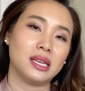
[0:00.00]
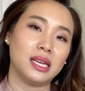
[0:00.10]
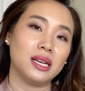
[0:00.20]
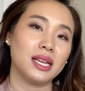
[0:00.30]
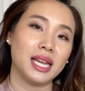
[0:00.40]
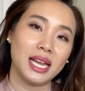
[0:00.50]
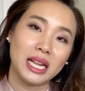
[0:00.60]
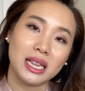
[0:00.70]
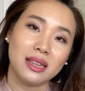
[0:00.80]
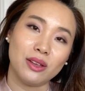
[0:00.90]
eat
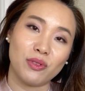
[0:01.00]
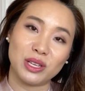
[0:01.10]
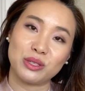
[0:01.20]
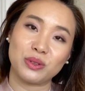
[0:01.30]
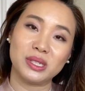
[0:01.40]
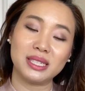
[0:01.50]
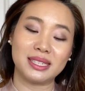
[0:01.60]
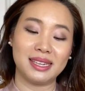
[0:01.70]
in the restaurant.